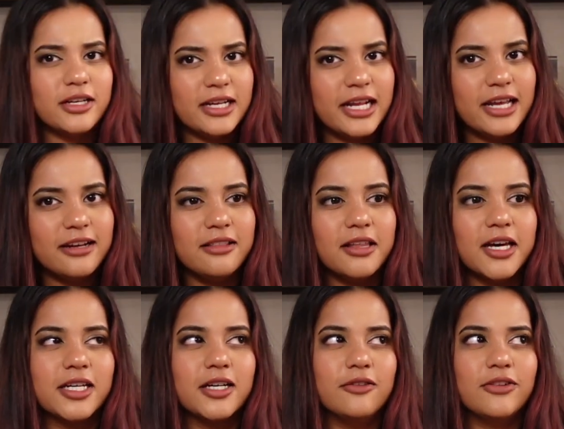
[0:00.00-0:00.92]
It had a
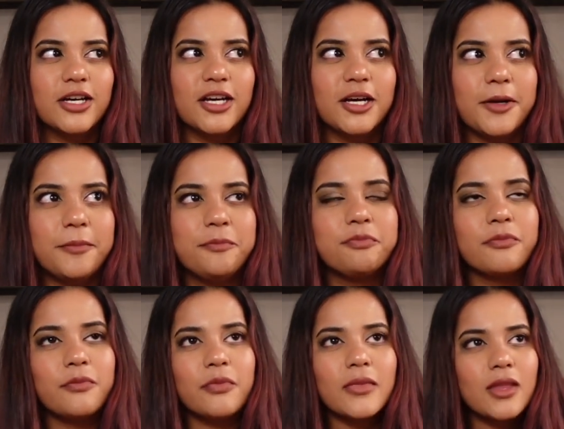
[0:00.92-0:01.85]
lot of
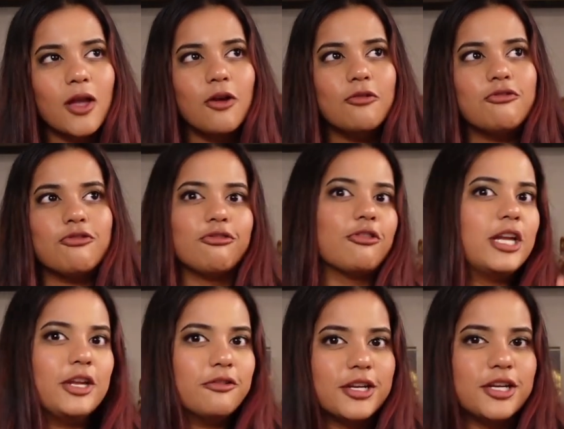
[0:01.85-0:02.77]

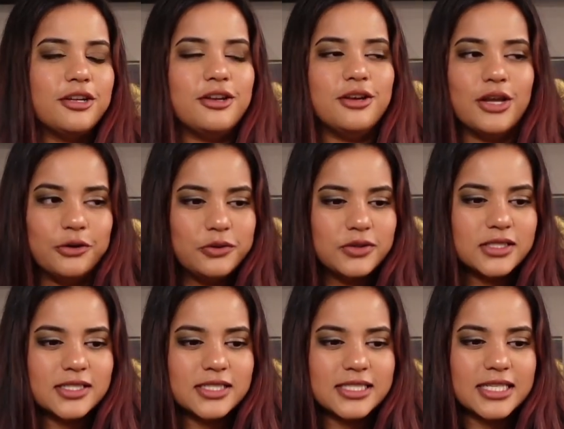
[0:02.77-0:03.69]
fragrant
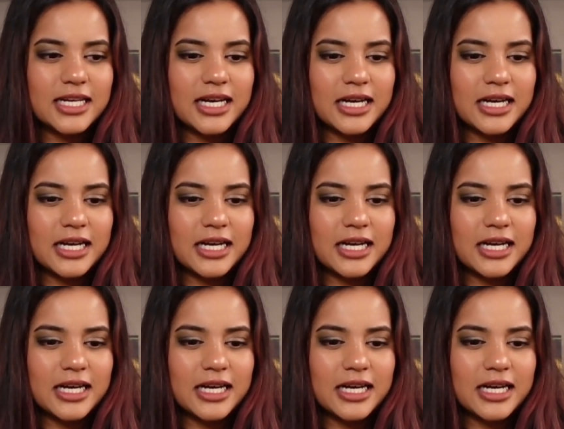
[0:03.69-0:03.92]
notes.